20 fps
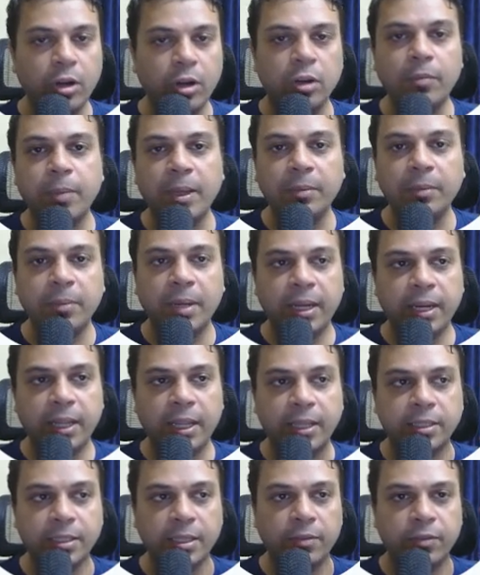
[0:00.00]
of
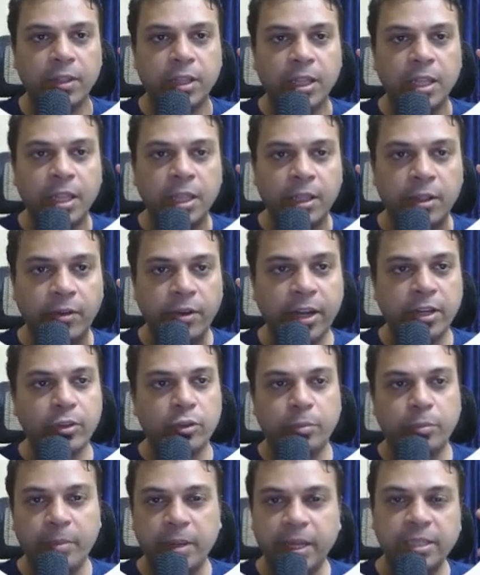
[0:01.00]
mathematics. I've read
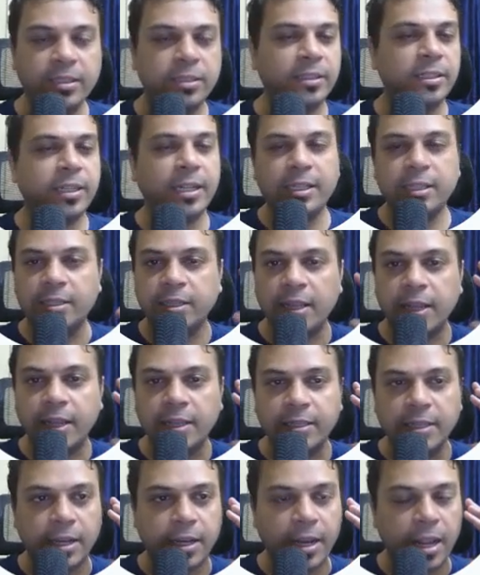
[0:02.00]
through Bayesian
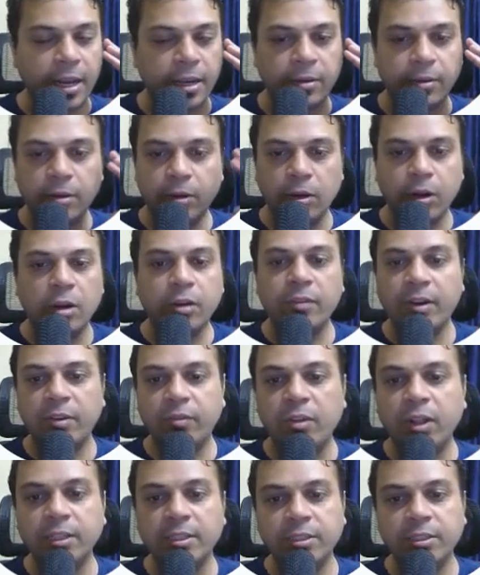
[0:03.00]
statistics and a lot of
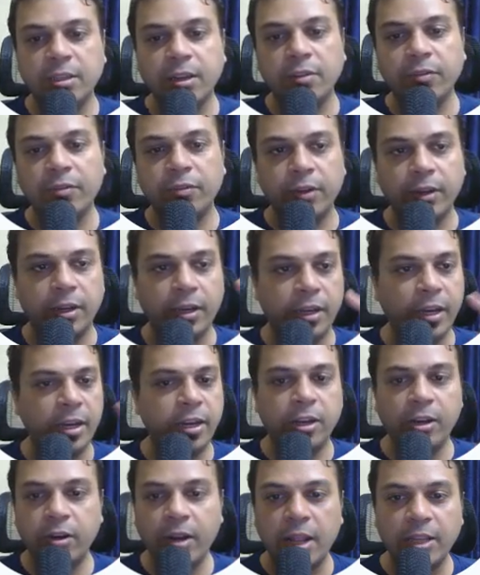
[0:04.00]
advanced stuff in
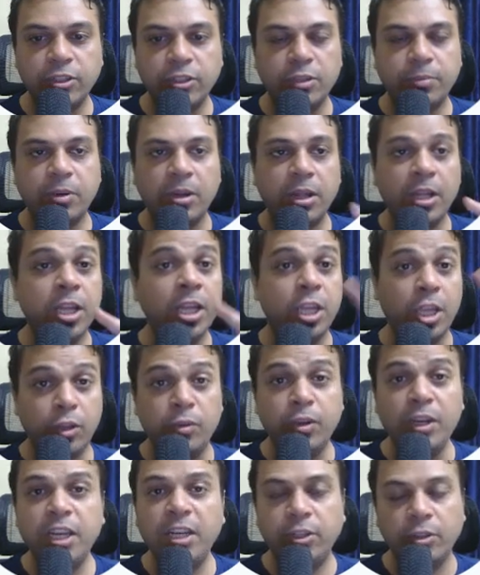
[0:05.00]
linear algebra.
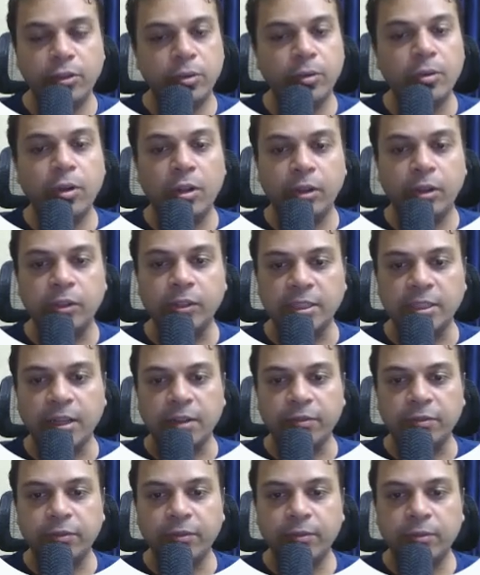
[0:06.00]
You need to know all those
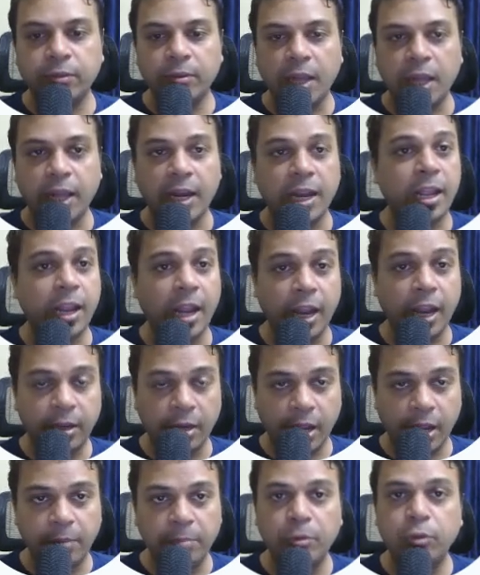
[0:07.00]
stuff, and
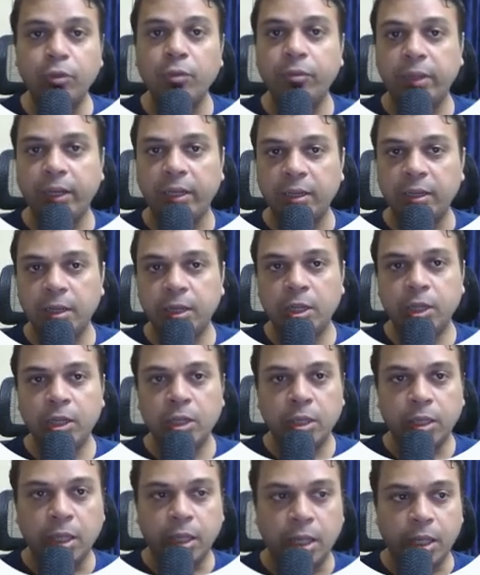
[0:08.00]
I'll prove it
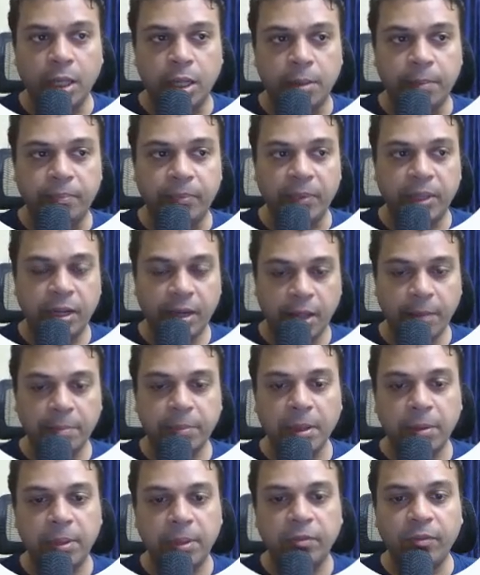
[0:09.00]
in
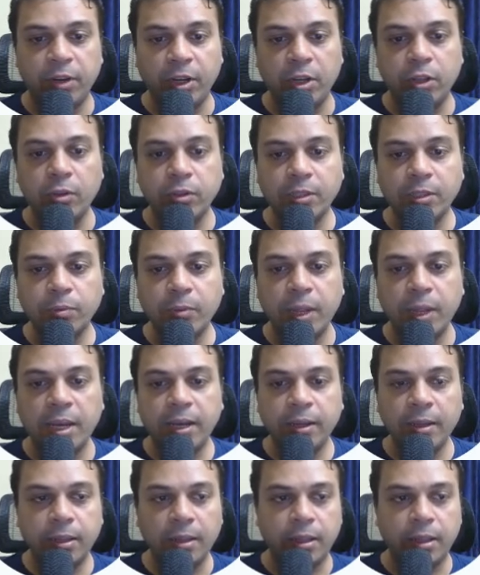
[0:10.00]
upcoming videos as
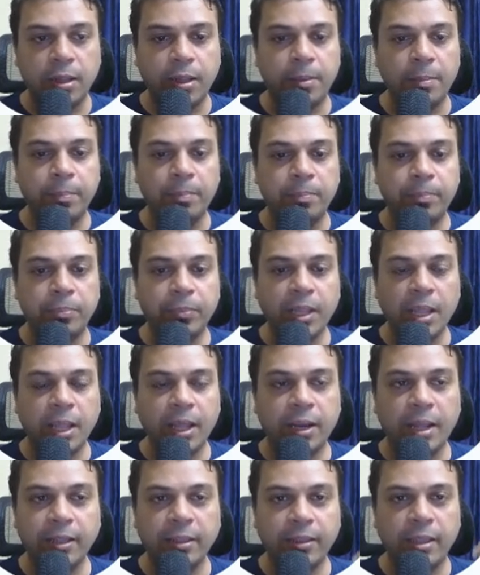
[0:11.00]
well.
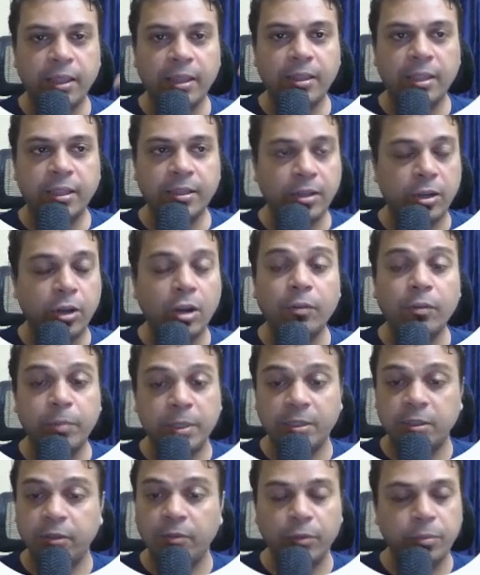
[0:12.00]
And I think there's a lot of
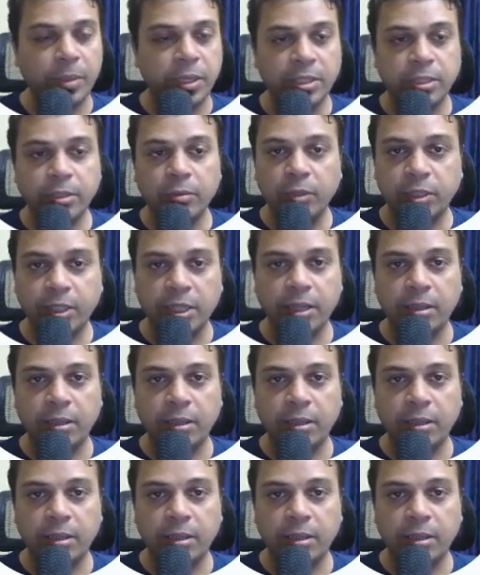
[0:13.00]
misinformation which